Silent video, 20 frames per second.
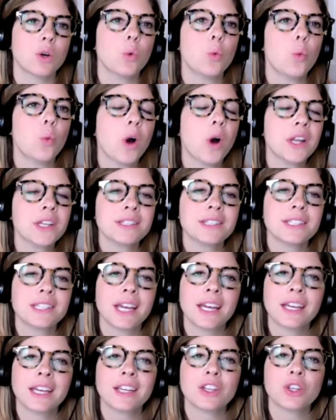One
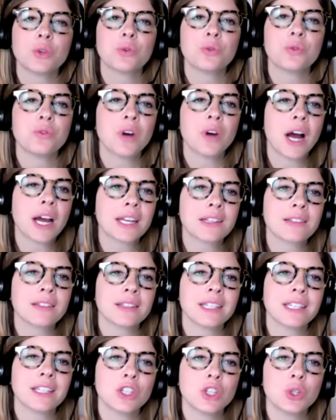day you
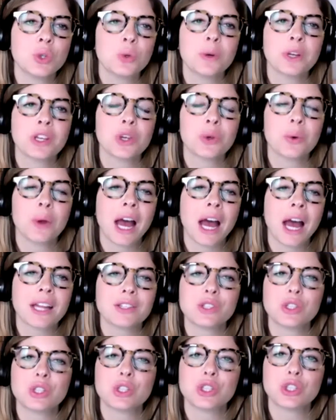finally knew what you
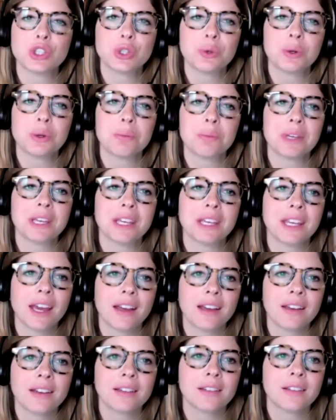had to do and
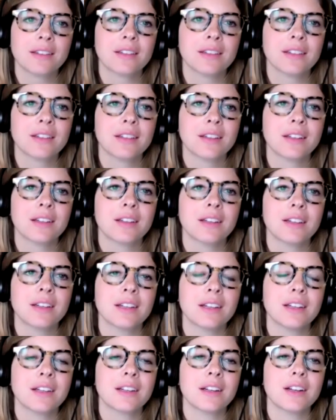began,
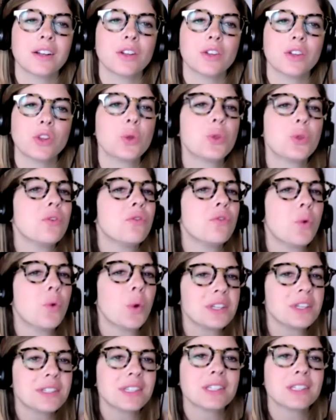though the
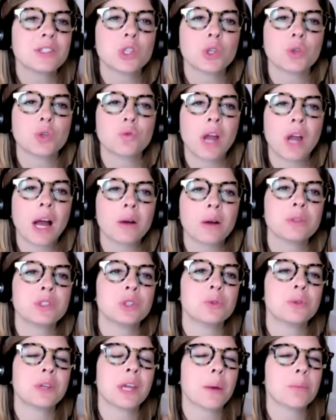voices around
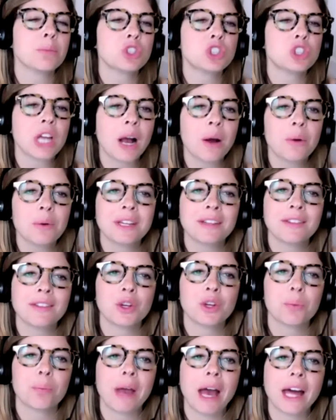you kept shouting
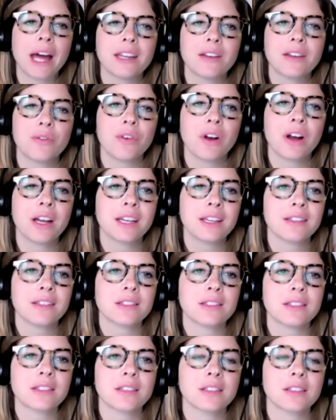their bad
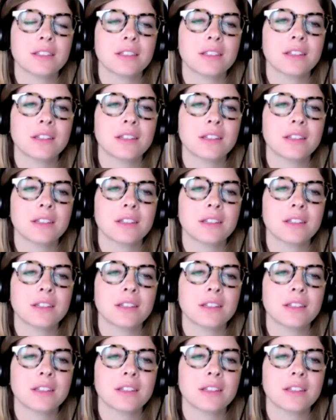advice.